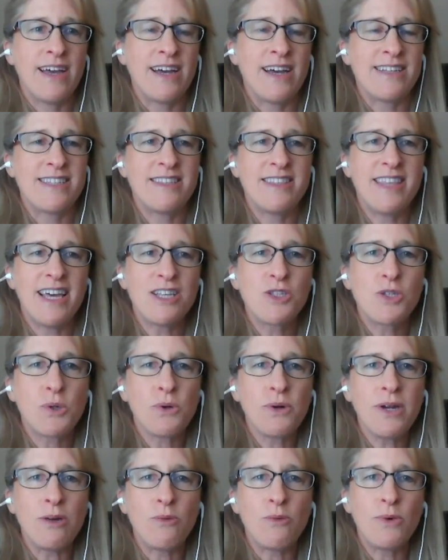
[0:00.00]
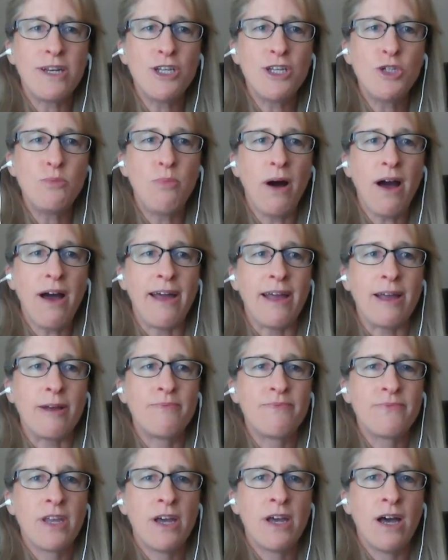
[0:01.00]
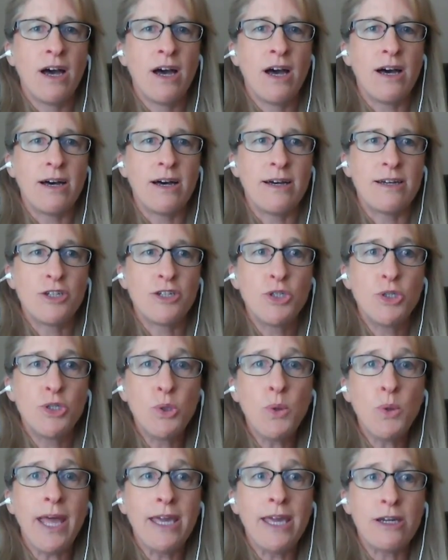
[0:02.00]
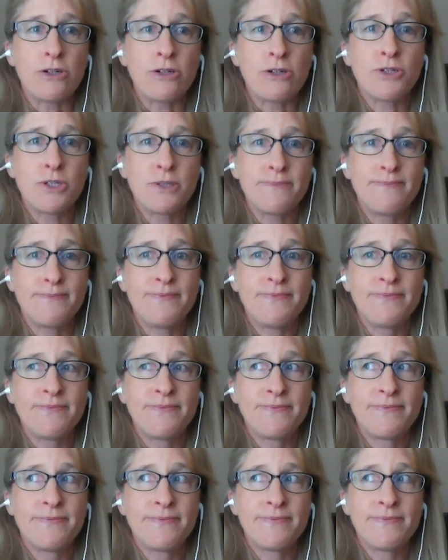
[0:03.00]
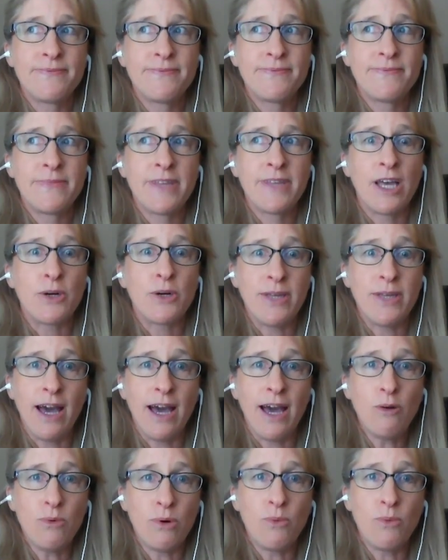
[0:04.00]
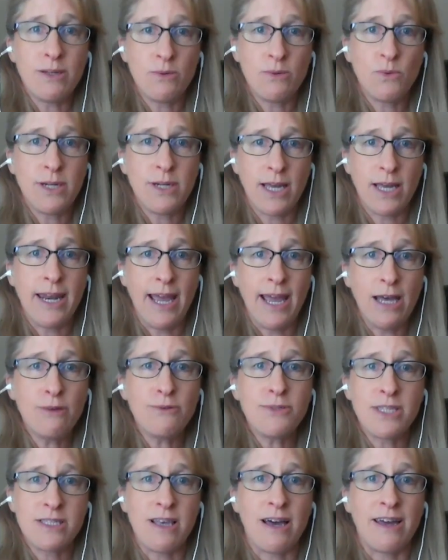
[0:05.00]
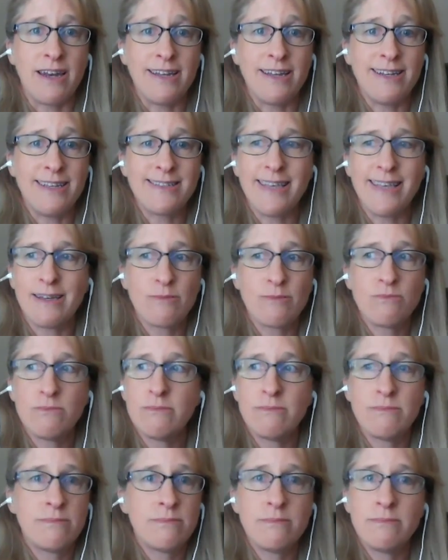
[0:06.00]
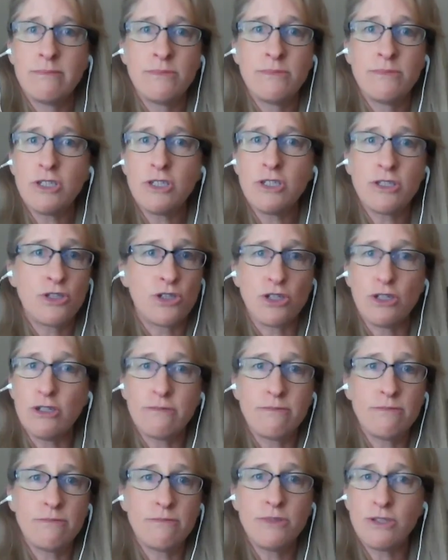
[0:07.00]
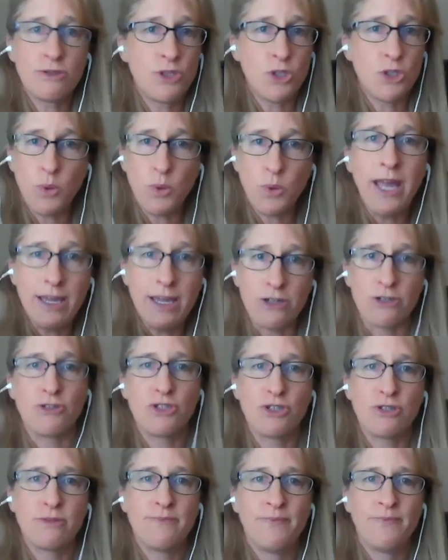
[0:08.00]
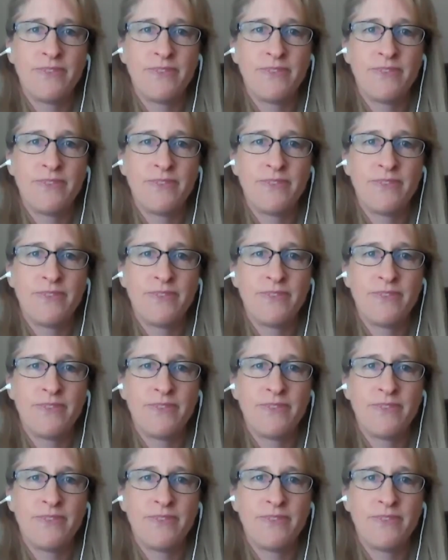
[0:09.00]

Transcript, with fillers: I said, That's great. What did you buy? Uh, two acres. I go, Yeah, well, what, what kind of house is on it? And he's like, Just dirt, just two acres.